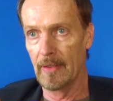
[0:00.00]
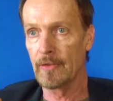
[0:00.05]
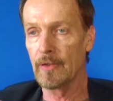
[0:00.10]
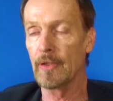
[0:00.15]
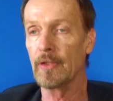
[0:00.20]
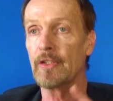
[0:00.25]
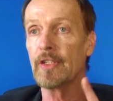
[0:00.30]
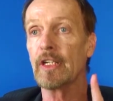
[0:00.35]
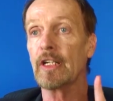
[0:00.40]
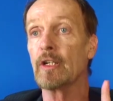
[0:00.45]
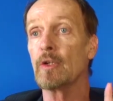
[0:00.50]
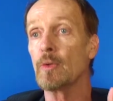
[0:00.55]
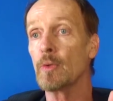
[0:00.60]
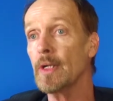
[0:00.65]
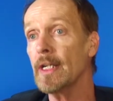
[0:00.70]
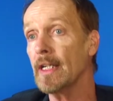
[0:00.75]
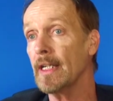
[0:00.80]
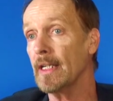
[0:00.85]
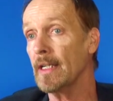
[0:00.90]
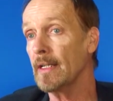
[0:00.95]
to the
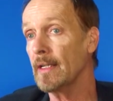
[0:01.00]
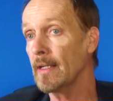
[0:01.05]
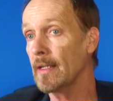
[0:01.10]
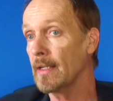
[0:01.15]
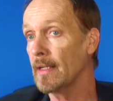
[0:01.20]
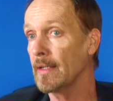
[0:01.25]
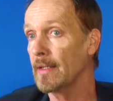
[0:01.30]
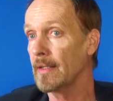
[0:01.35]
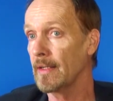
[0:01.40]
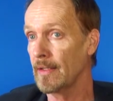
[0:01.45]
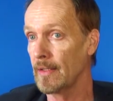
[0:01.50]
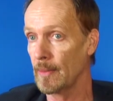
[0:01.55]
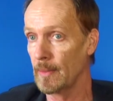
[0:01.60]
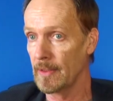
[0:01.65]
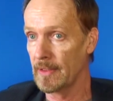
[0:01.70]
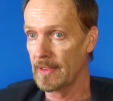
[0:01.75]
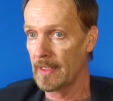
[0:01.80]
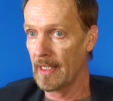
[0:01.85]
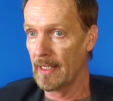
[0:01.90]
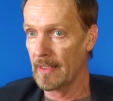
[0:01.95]
degree that you
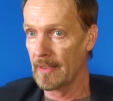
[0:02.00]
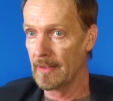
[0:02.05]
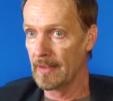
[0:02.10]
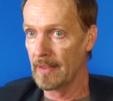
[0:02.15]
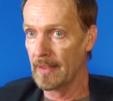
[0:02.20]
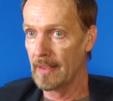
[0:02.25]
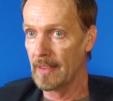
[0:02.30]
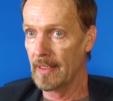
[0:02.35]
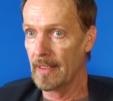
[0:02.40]
intend.